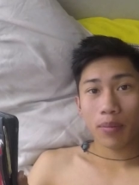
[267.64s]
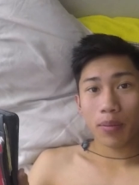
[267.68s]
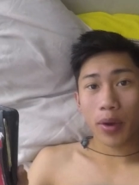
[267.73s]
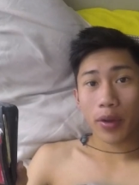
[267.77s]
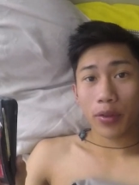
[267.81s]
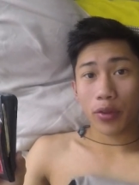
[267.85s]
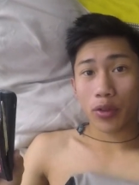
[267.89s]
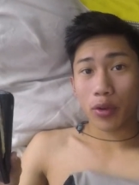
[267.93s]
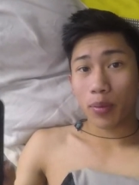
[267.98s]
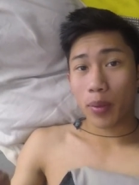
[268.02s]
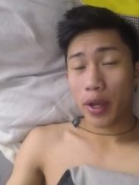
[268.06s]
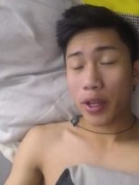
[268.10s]

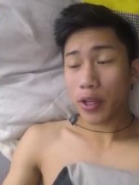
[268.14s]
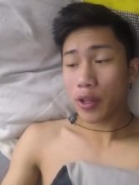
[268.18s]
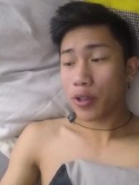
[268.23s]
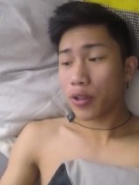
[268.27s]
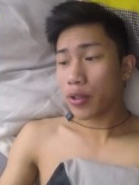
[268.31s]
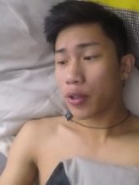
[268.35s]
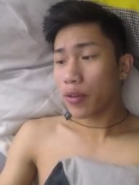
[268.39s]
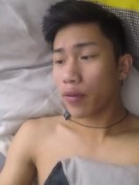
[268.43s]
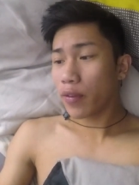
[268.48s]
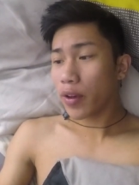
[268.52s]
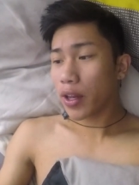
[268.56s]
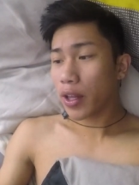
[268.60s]
But through my
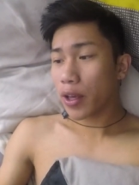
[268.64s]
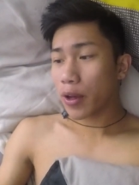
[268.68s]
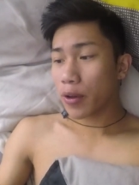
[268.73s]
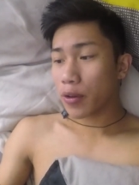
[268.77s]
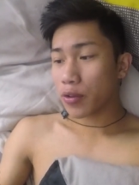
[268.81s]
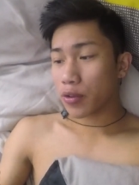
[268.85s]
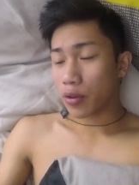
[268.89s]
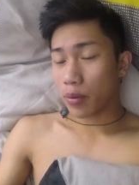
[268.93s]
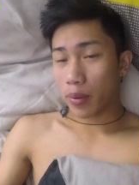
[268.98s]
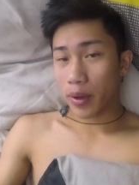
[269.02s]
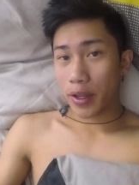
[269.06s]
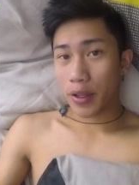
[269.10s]
YouTube
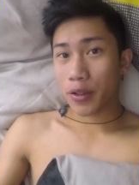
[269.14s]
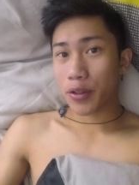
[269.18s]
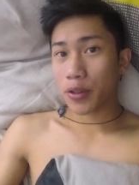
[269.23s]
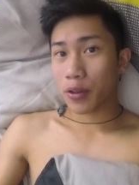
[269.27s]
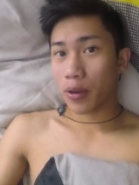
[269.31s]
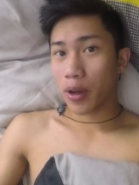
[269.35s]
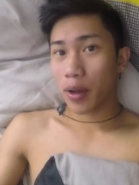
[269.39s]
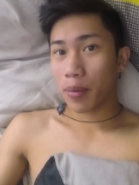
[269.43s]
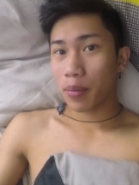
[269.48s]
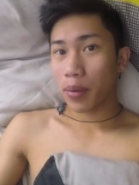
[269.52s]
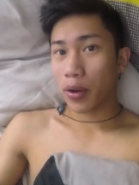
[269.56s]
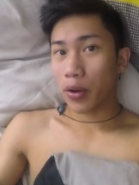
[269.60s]
videos, through my
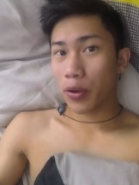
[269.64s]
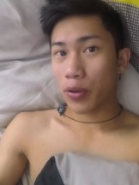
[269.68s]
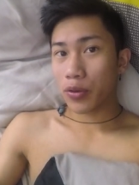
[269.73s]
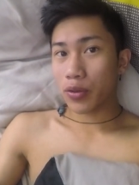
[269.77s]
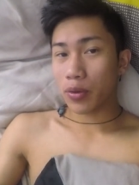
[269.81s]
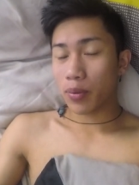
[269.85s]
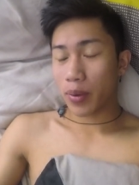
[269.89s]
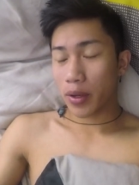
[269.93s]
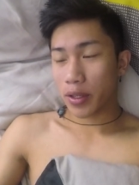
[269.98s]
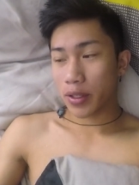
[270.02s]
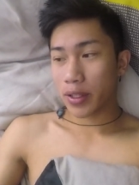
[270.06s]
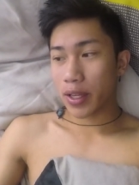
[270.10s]
Instagram posts,
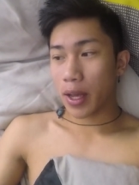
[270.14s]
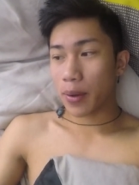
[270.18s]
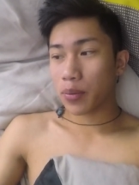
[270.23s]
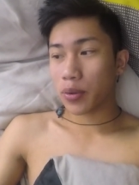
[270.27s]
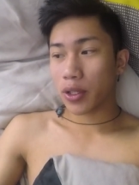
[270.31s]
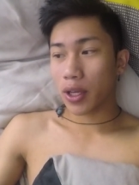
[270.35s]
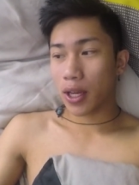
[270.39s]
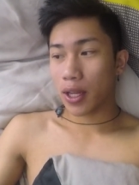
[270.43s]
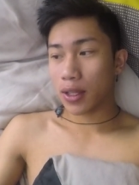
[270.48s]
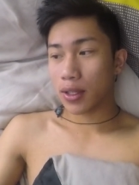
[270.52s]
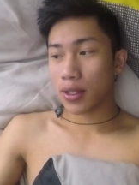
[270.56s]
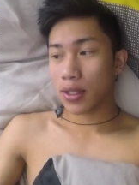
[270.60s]
through my
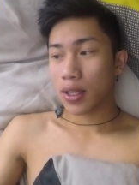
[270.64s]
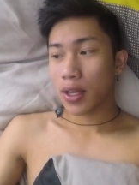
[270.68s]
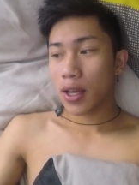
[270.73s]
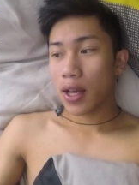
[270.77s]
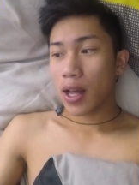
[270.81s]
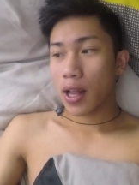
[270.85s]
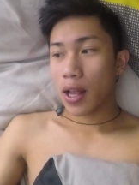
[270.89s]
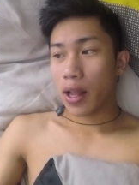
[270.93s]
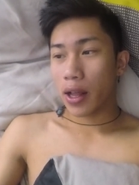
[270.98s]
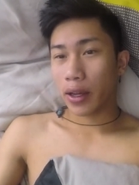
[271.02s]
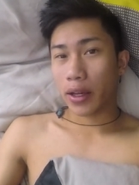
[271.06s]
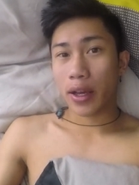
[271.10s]
Snapchats,
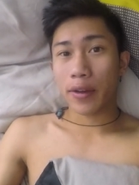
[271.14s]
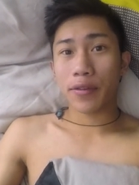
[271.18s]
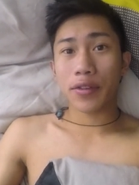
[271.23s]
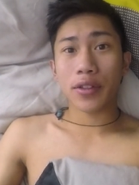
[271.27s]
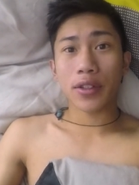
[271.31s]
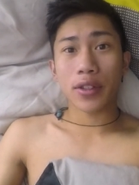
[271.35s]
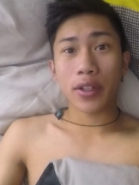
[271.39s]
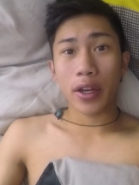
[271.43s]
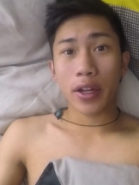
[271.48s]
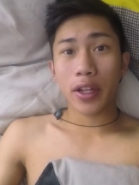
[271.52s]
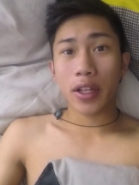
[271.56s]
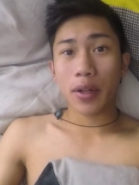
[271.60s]
like, I've
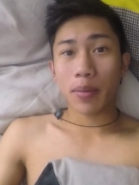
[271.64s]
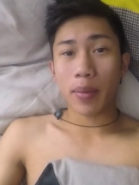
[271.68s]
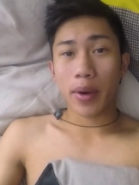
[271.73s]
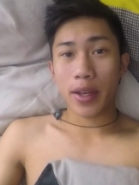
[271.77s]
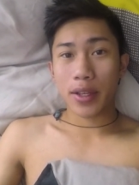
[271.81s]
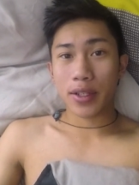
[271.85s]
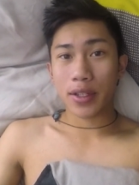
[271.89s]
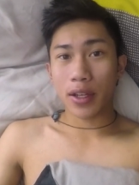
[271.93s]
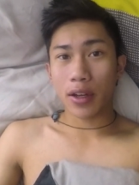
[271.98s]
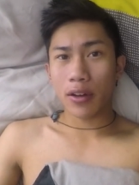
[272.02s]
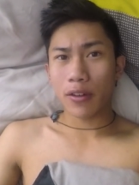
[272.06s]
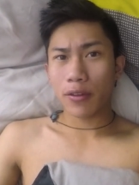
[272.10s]
studied
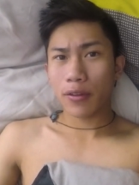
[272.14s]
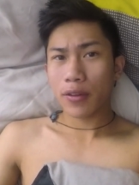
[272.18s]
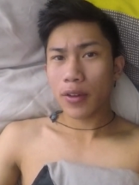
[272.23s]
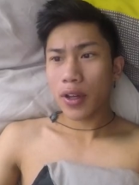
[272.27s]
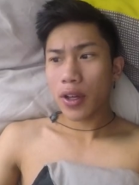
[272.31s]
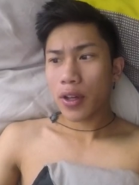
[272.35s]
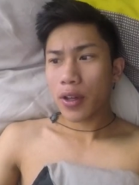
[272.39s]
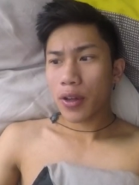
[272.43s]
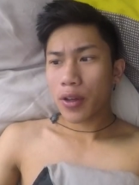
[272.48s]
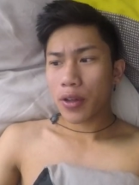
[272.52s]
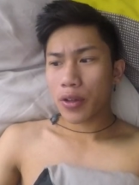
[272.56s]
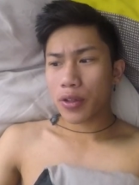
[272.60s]
myself
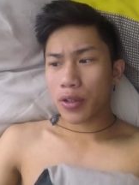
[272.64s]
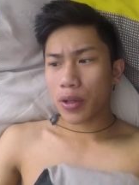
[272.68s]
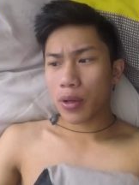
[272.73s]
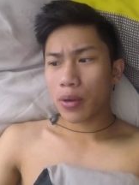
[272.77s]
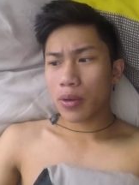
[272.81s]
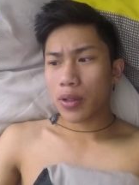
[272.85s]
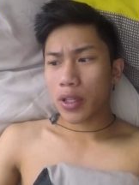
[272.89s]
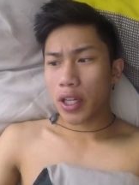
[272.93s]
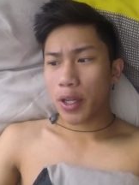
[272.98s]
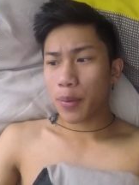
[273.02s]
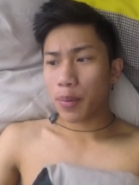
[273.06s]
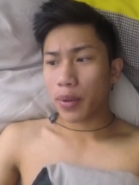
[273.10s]
so
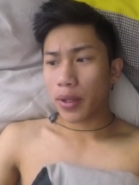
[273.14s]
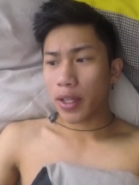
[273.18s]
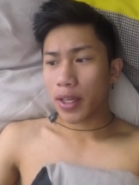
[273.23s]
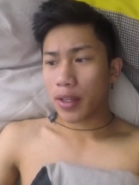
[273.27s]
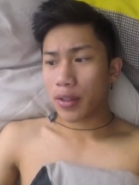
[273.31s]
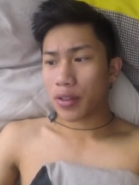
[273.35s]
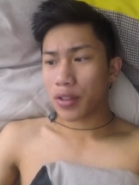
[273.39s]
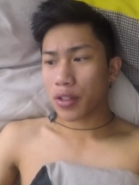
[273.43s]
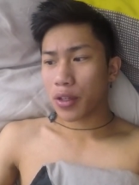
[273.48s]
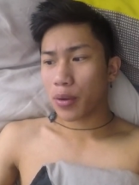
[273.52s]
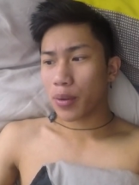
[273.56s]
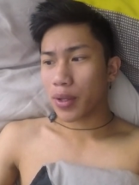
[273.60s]
deeply
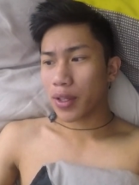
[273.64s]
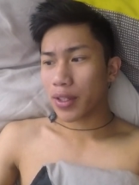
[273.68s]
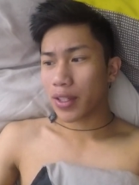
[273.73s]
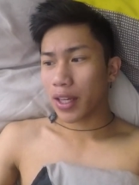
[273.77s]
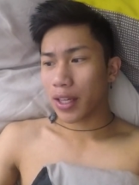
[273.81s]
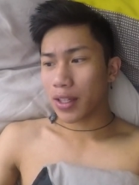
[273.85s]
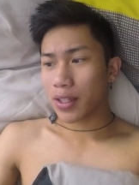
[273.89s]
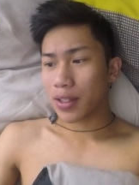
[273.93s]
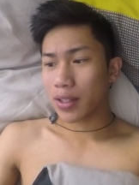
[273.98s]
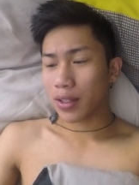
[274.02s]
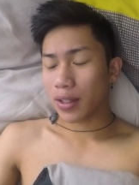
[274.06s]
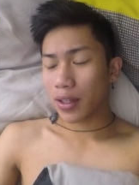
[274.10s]
and so
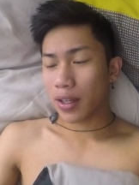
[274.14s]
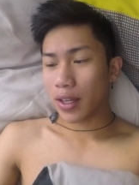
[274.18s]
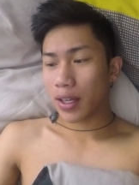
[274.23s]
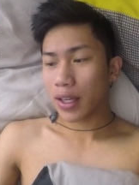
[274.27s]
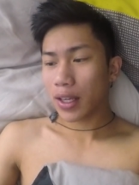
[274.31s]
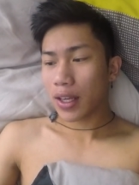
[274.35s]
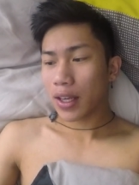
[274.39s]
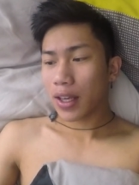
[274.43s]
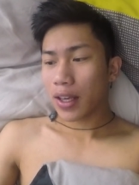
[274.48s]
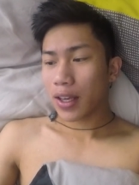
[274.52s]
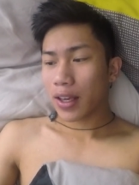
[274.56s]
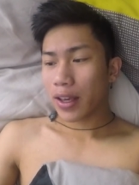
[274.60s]
intensely.
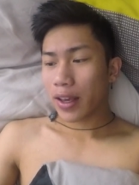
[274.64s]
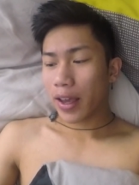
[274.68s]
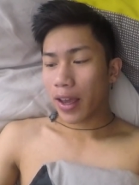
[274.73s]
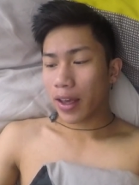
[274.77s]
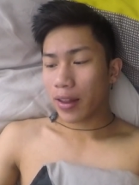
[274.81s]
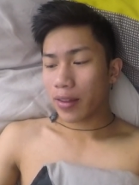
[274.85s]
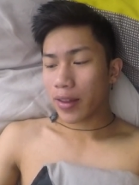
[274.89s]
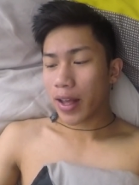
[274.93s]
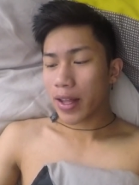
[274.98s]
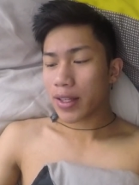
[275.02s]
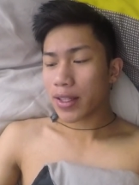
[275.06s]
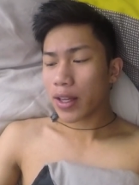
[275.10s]

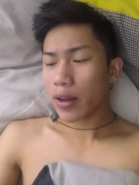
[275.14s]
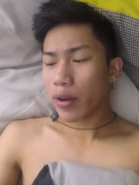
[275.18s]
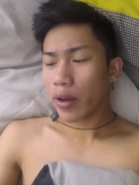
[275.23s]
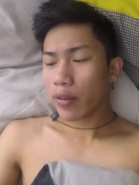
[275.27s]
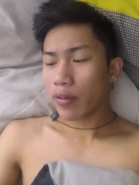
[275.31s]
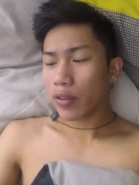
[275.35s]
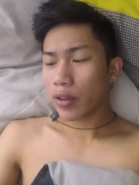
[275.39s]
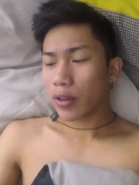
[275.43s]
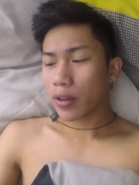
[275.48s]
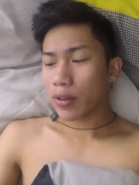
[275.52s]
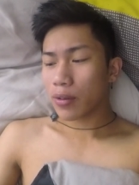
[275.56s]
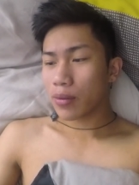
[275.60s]
And that's how
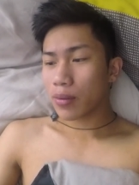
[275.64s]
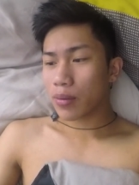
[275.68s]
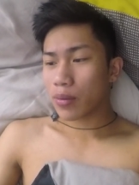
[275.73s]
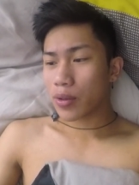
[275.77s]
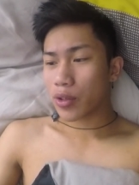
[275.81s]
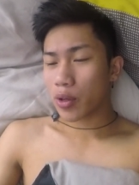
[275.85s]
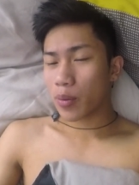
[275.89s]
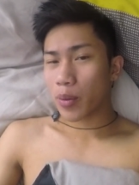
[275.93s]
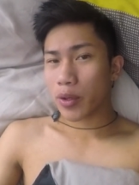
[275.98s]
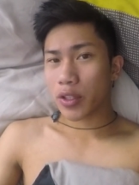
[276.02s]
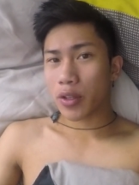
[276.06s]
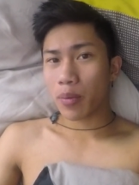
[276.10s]
I've learned
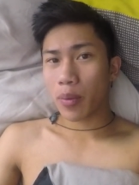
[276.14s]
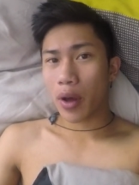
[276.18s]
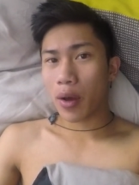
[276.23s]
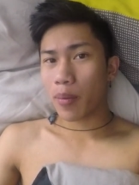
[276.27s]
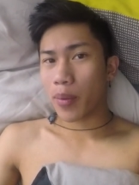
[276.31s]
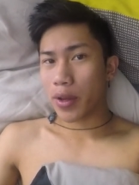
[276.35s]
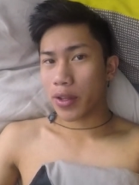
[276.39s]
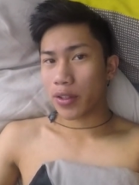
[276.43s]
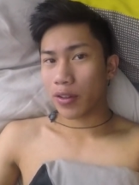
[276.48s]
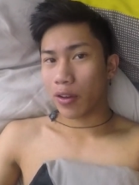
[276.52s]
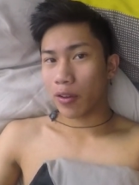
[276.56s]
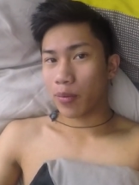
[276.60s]
so much about
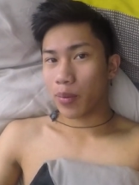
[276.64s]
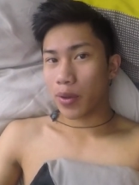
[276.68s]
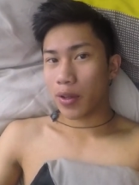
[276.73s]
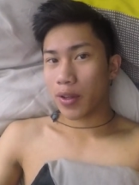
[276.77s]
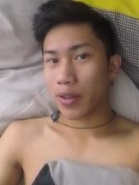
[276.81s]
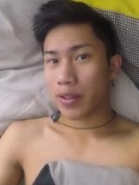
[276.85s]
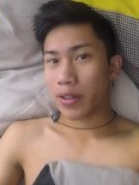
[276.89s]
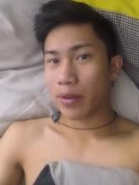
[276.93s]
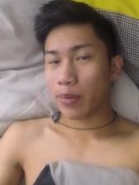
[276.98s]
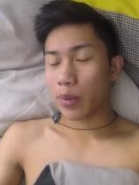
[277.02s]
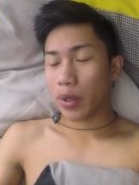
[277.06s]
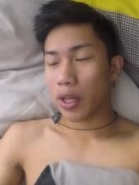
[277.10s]
myself,
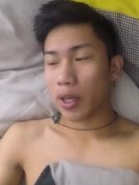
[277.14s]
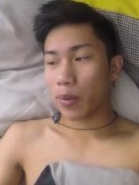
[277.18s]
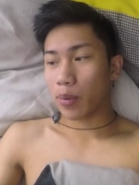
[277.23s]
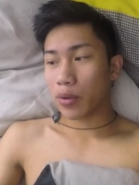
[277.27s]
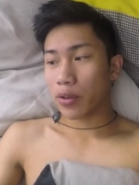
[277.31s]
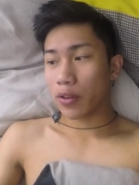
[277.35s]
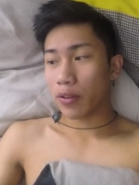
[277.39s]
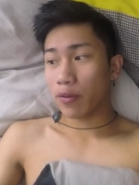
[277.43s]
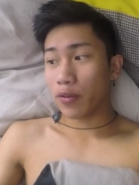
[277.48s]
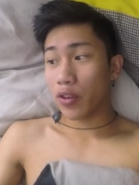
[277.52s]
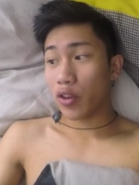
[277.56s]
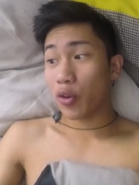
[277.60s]
because I've been able
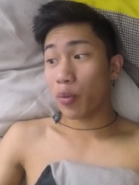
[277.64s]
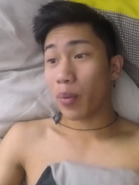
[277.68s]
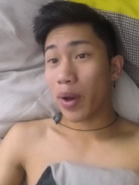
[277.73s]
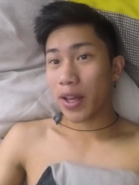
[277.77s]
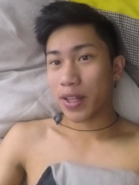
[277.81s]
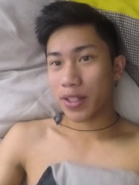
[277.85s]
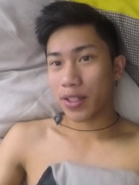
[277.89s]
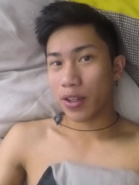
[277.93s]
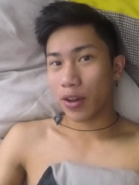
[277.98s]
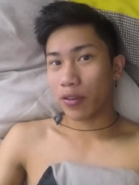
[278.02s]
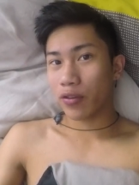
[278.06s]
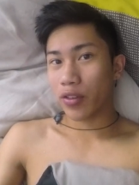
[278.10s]
to view
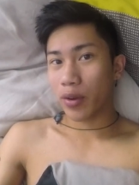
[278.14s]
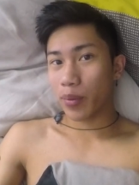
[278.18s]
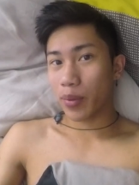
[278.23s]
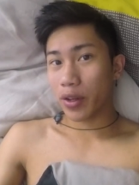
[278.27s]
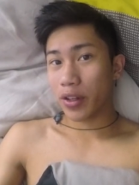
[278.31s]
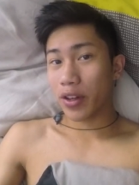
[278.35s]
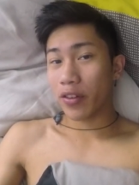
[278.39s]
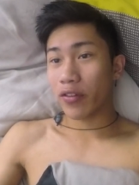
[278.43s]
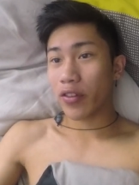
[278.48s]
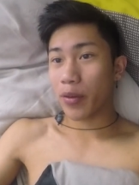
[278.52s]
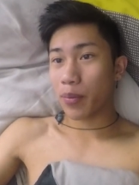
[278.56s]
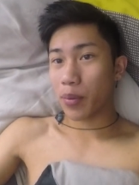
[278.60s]
myself from a
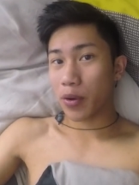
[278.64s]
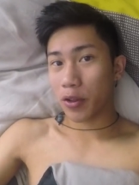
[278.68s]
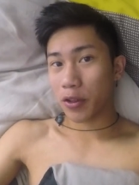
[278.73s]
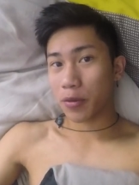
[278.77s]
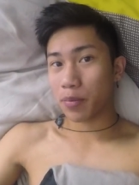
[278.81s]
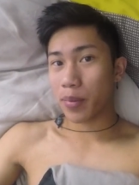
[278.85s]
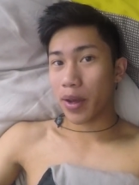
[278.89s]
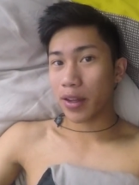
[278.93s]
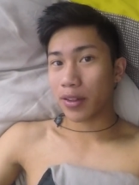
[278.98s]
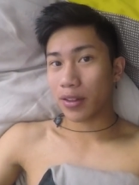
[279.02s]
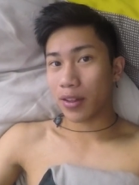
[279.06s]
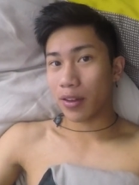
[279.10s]
different
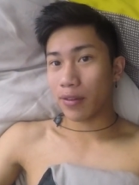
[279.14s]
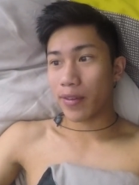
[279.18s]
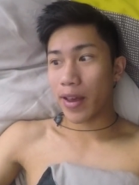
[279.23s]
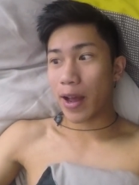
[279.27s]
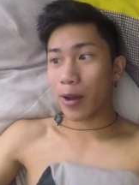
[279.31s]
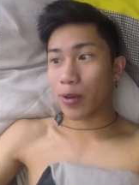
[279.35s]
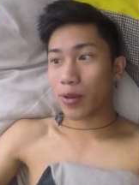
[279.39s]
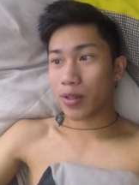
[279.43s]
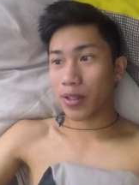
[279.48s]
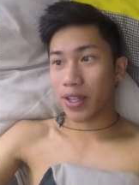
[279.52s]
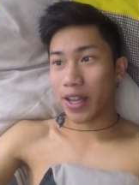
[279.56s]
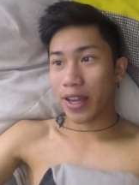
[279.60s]
perspective
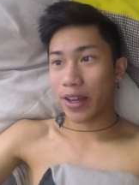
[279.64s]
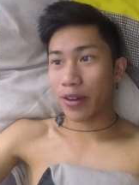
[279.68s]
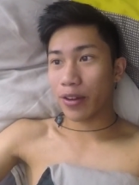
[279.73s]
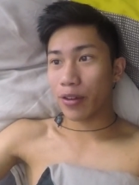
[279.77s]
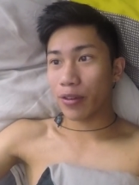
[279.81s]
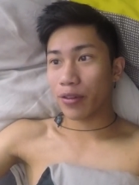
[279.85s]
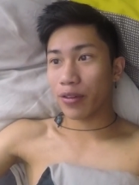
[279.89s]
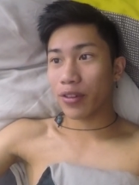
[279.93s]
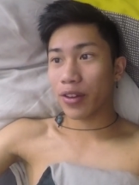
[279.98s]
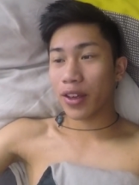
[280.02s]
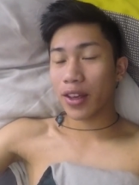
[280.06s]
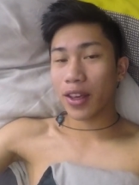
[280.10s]
outside
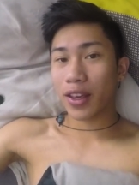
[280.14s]
of